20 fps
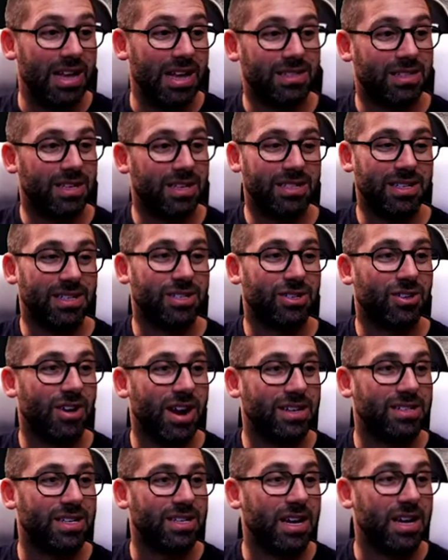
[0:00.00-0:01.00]
It's this is
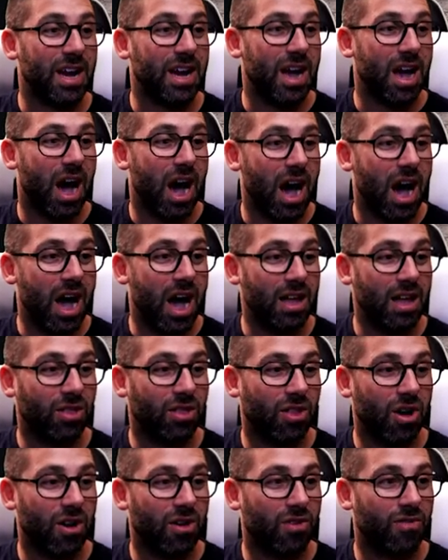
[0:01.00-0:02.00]
crazy. I
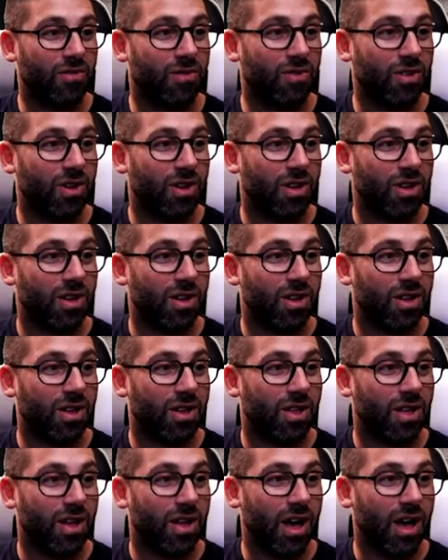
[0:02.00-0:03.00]
love
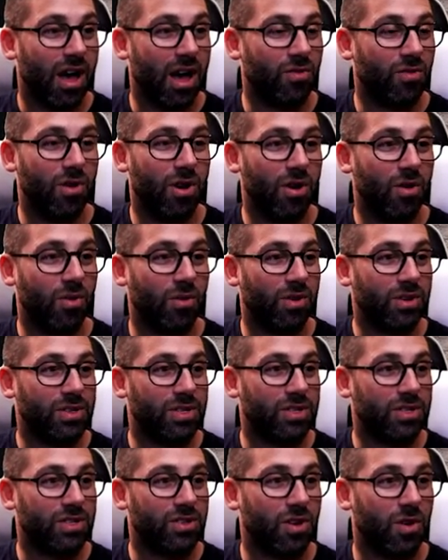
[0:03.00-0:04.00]
I don't know.
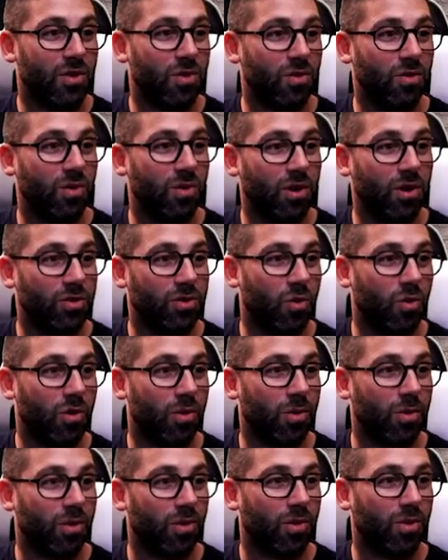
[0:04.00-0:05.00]
This is so
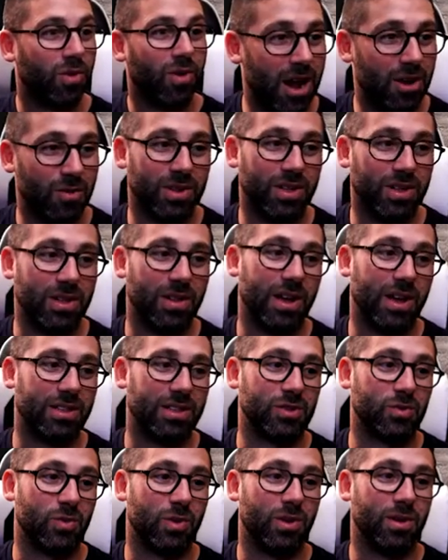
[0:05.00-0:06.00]
adorable. I really like
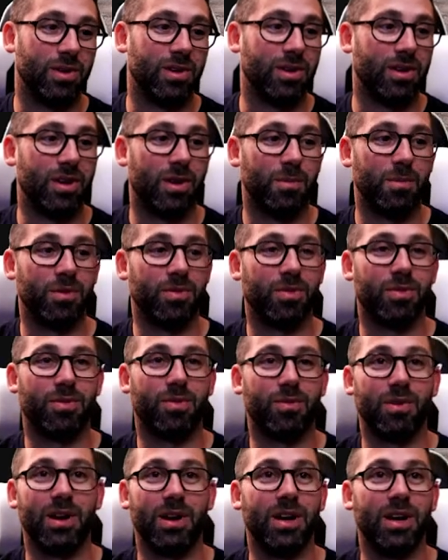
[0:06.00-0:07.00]
this one, number
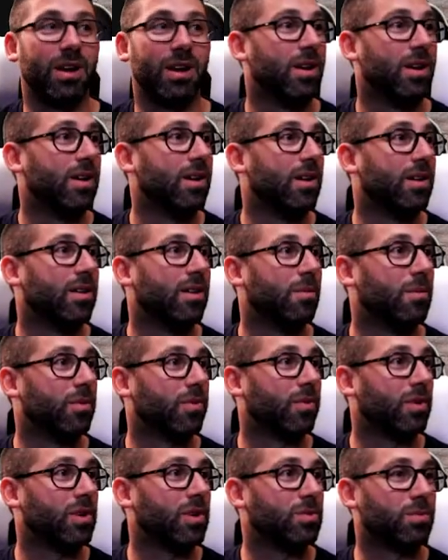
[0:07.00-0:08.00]
3. Number
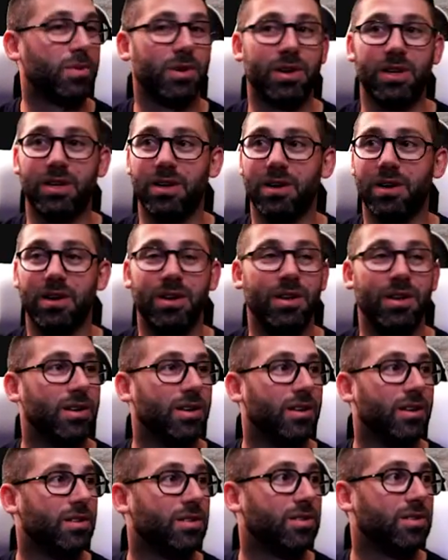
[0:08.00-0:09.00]
3 is pretty good.
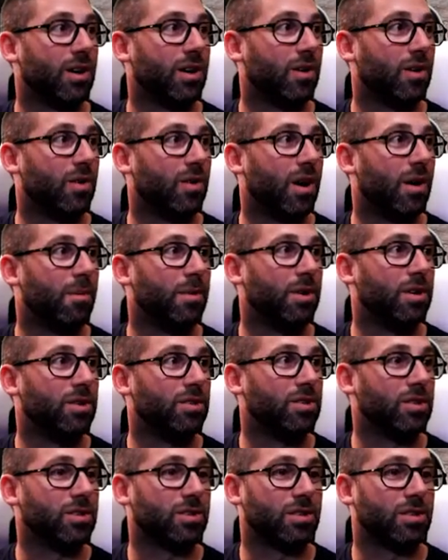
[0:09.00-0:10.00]
So, I'm going to
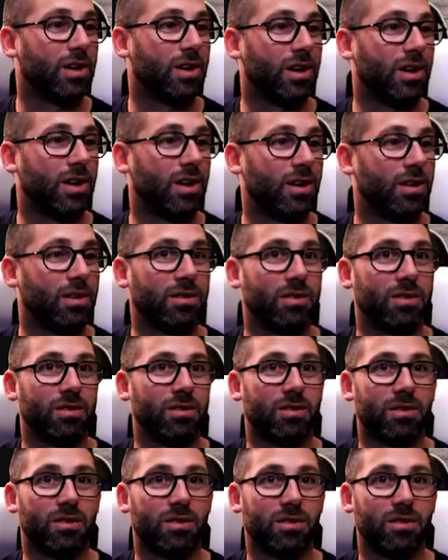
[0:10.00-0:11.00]
just uh
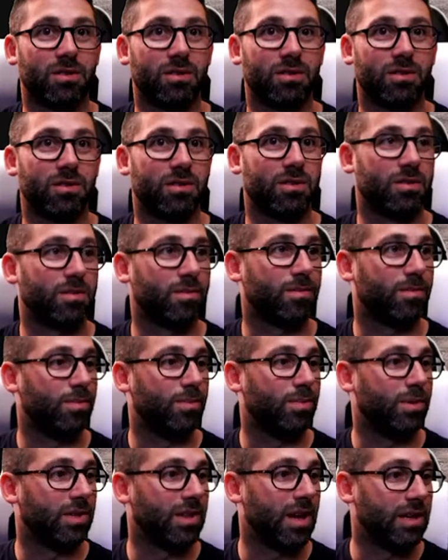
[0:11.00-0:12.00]

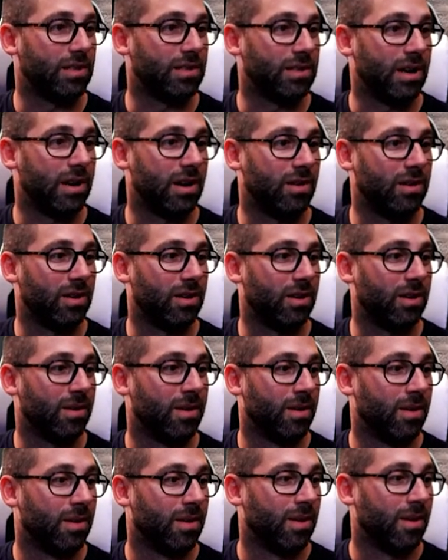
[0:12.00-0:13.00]
put that down
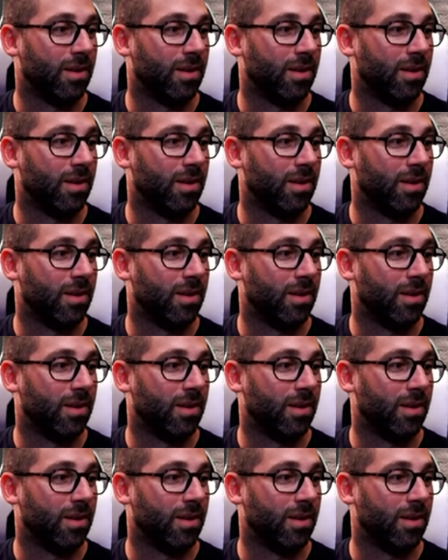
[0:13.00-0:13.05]
here.